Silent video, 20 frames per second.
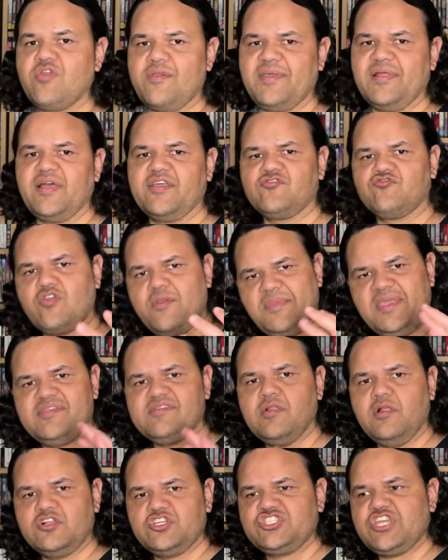streaming, like streaming
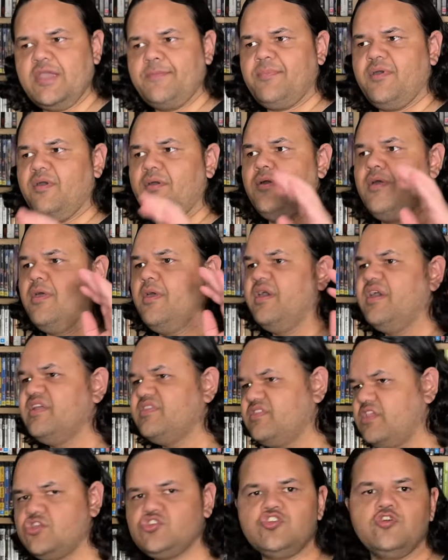is a lot cheaper,
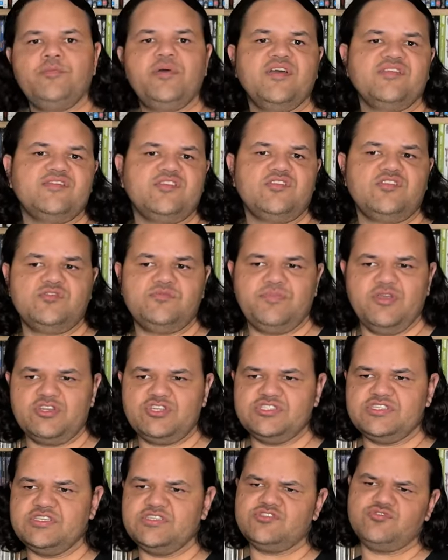digital
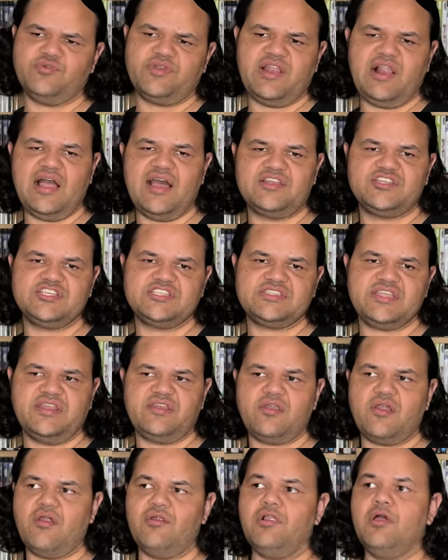purchases to a large
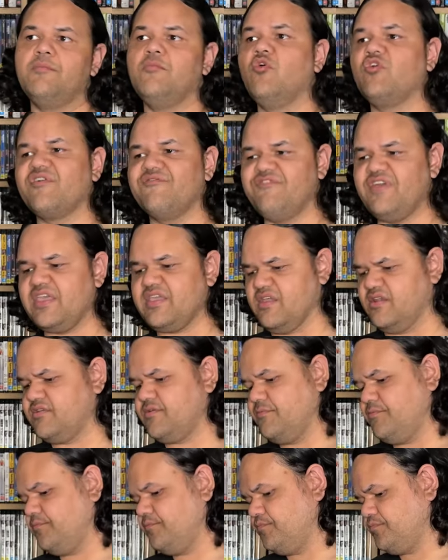extent are a lot more
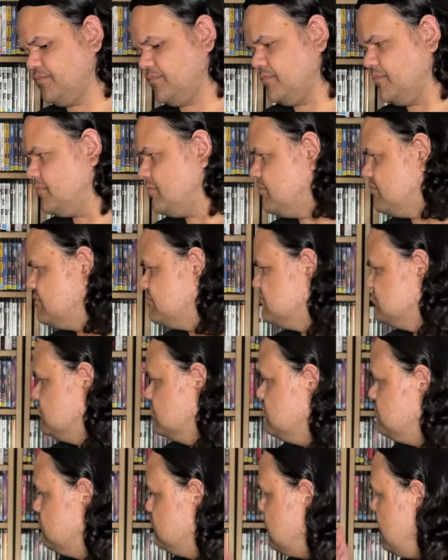convenient.
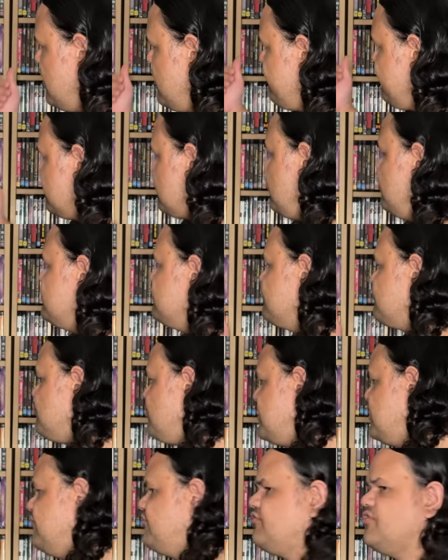Over the course of
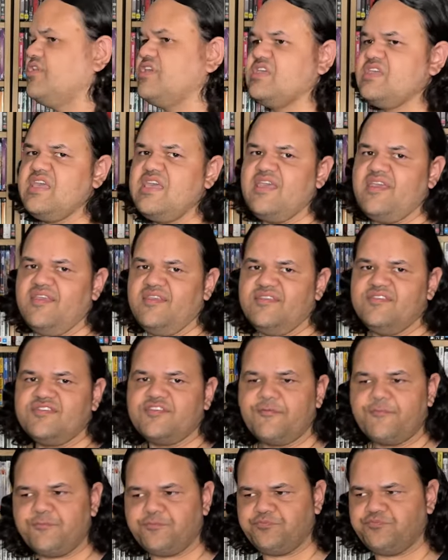twenty or thirty
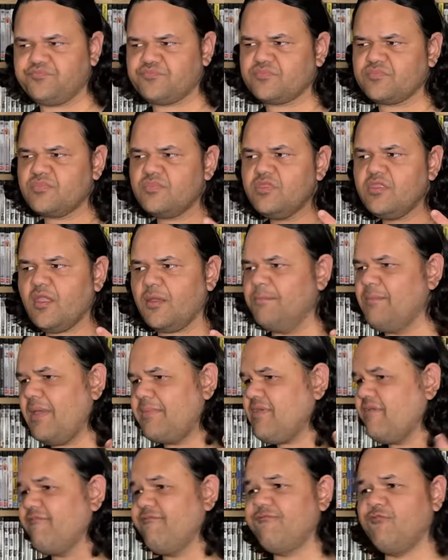years,
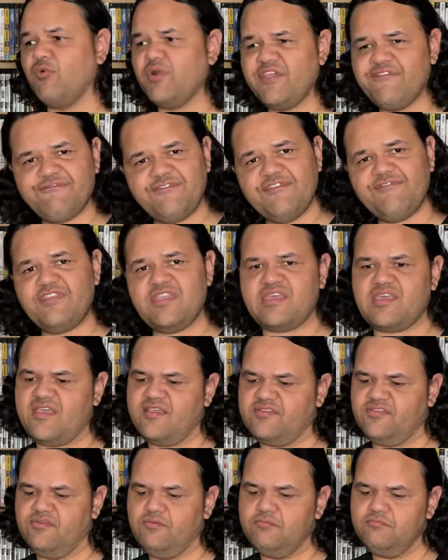maybe even forty, fifty
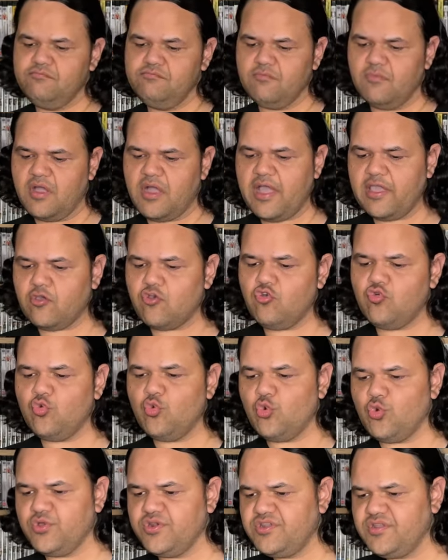years, I
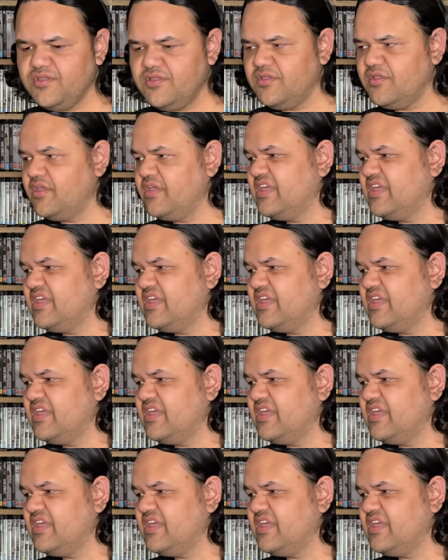could,